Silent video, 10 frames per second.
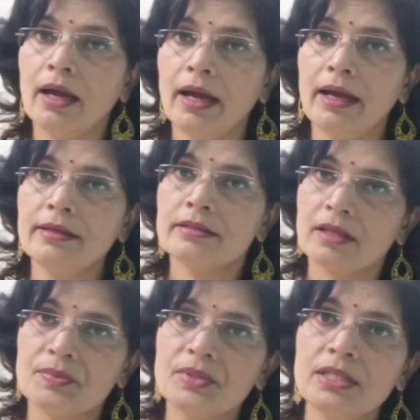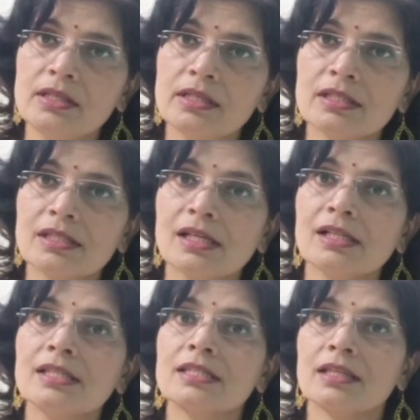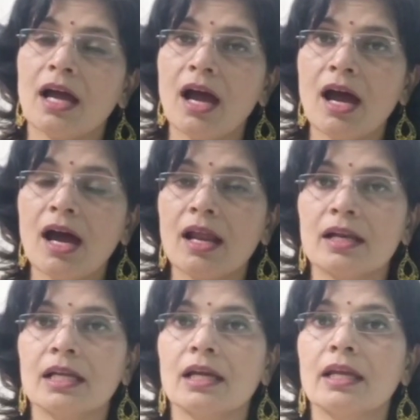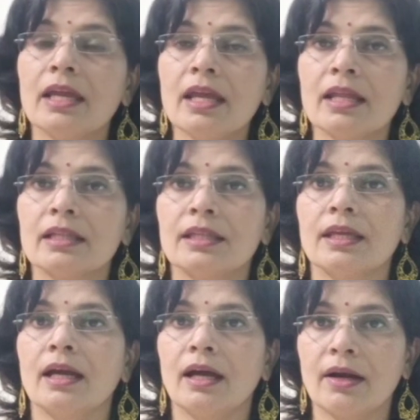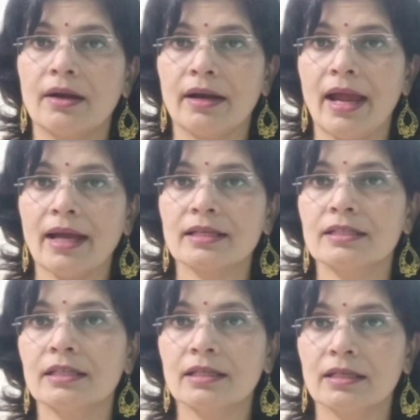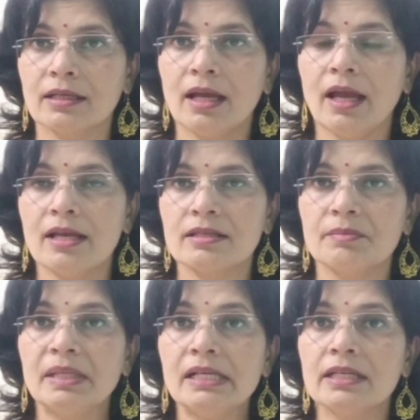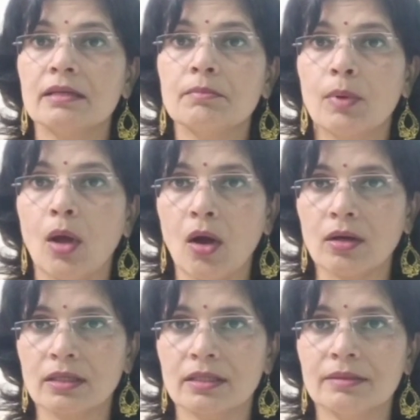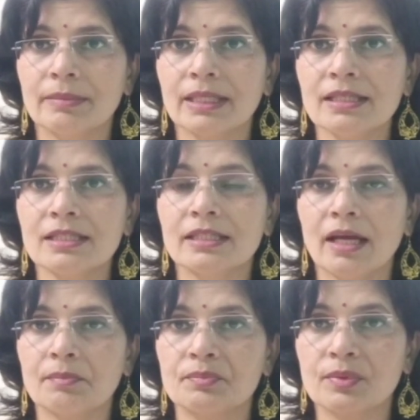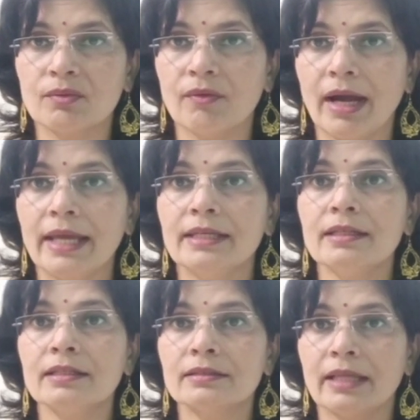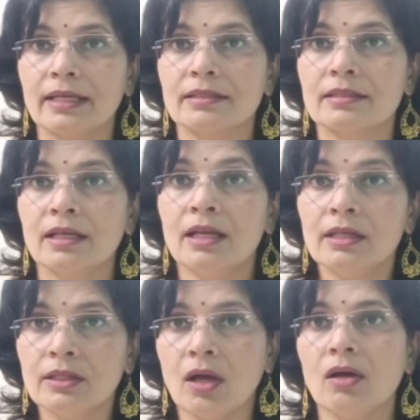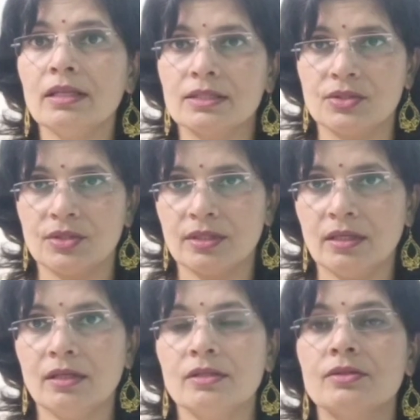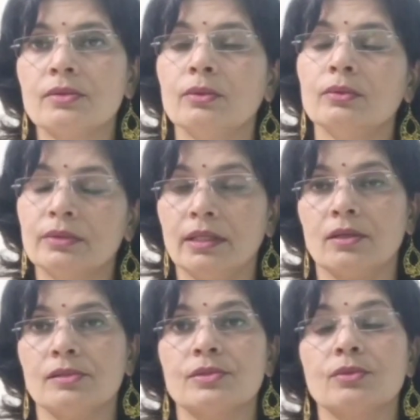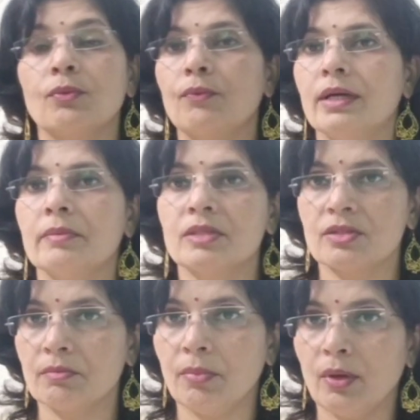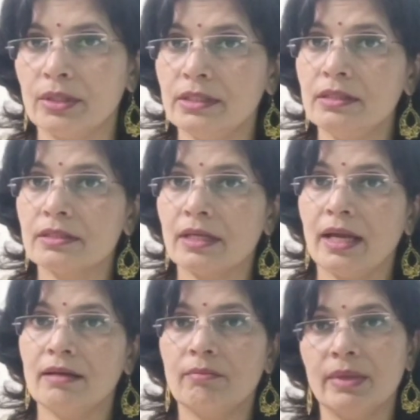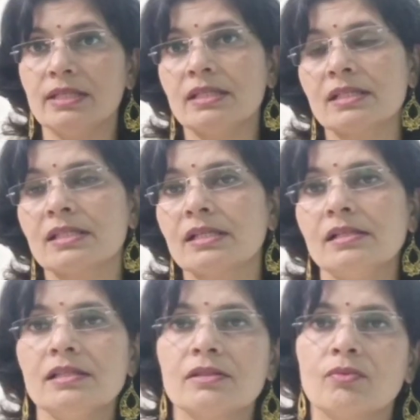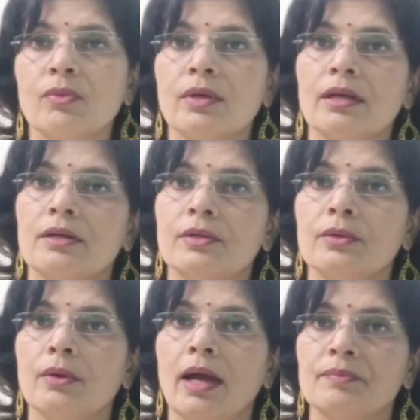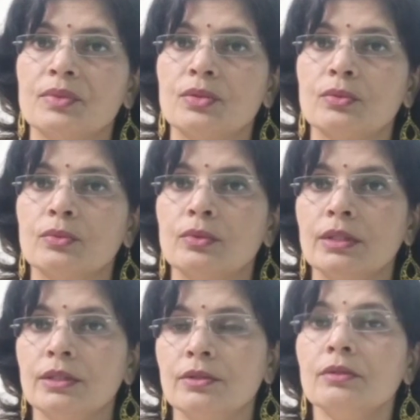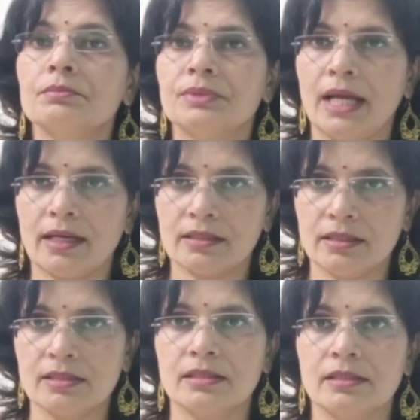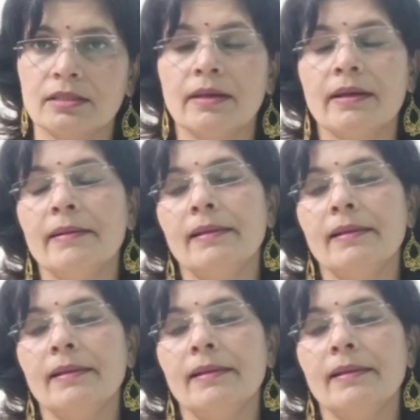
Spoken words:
And subsidiary skills are, again, they are acting as a building block because they are providing that knowledge. So they are also very much important. And basic skills where you have to, practice.